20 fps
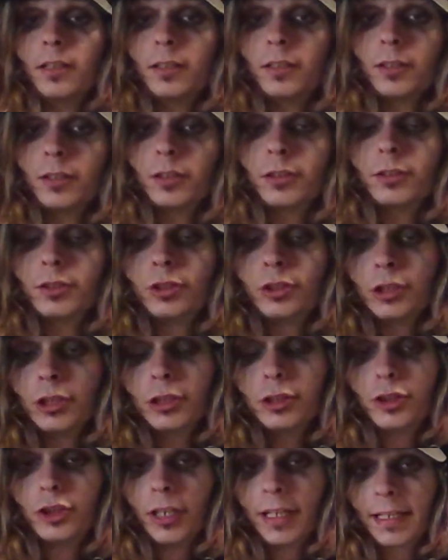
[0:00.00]
You
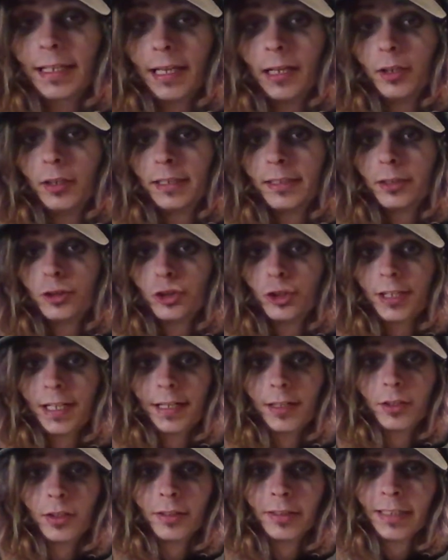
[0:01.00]
should check out his
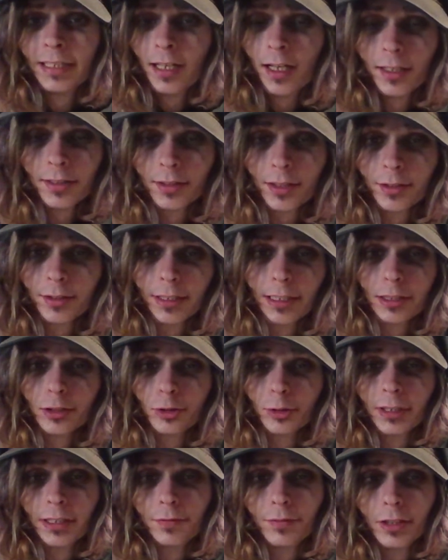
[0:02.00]
channel. He also does
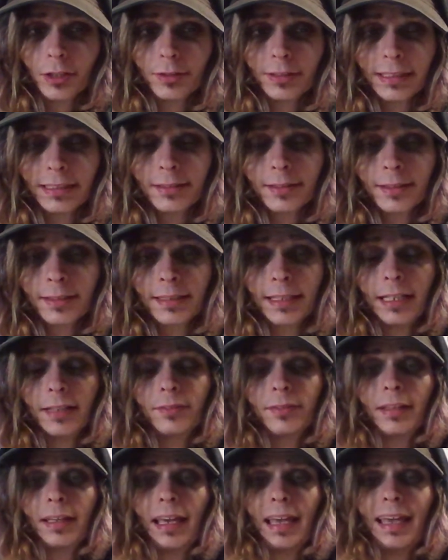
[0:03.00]
reviews and stuff.
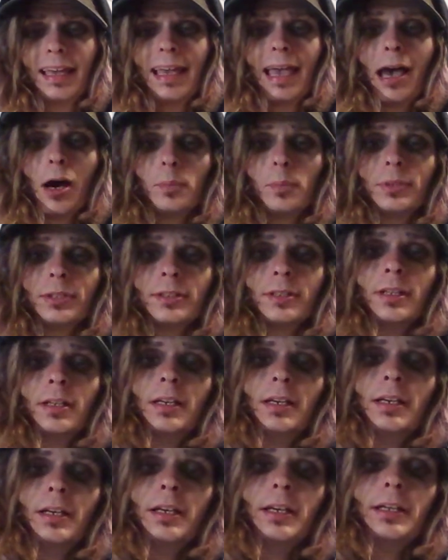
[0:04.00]
And it helps
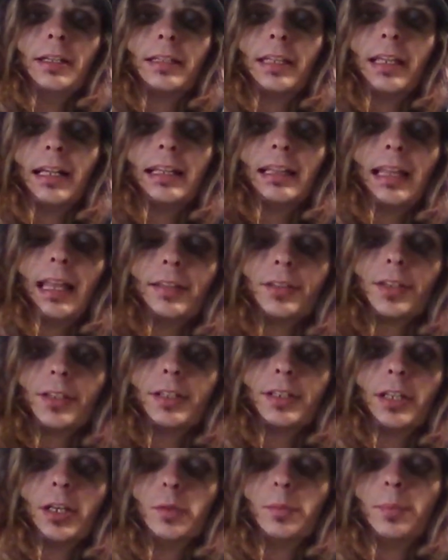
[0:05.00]
the lesser
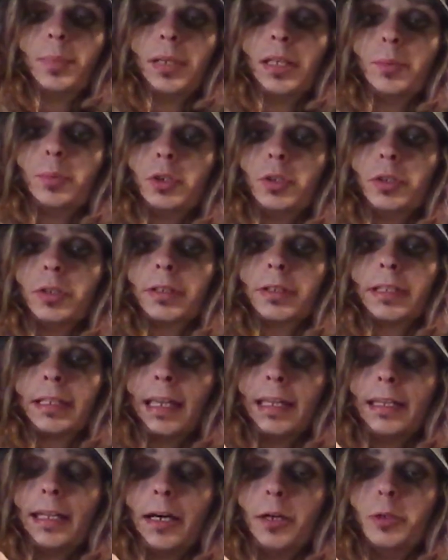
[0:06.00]
known people
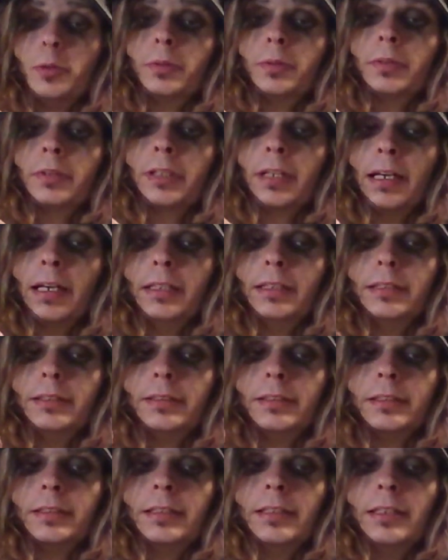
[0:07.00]
get known.
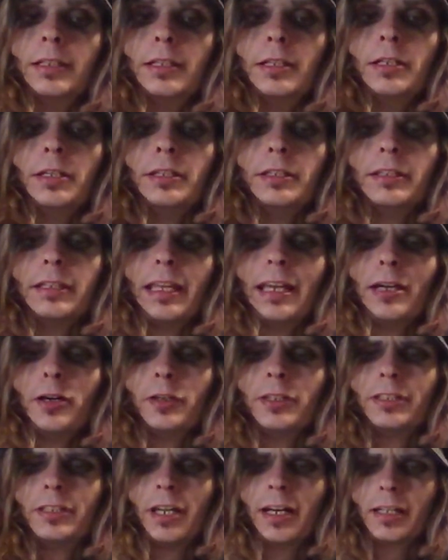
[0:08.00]
Because they
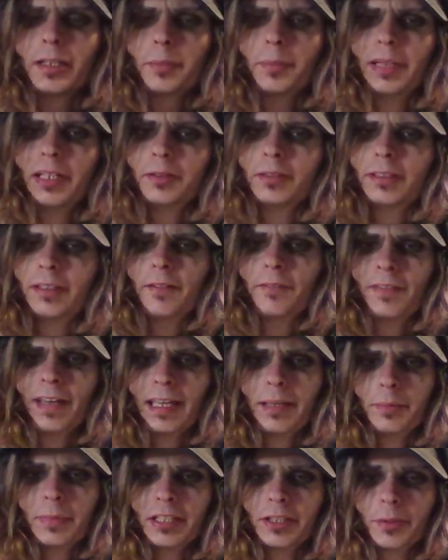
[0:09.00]
only talk about the
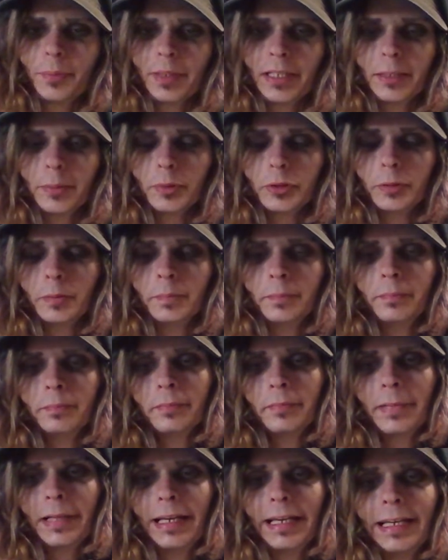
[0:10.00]
famous people.
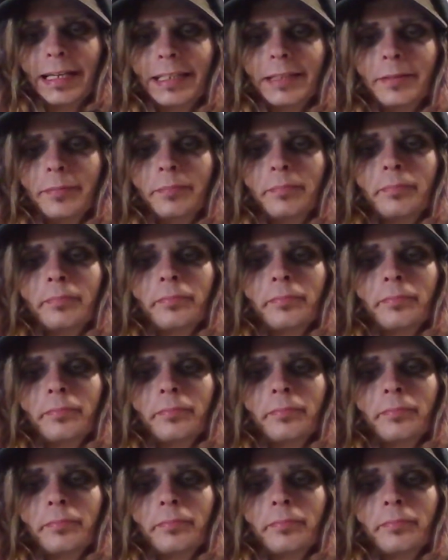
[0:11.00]
And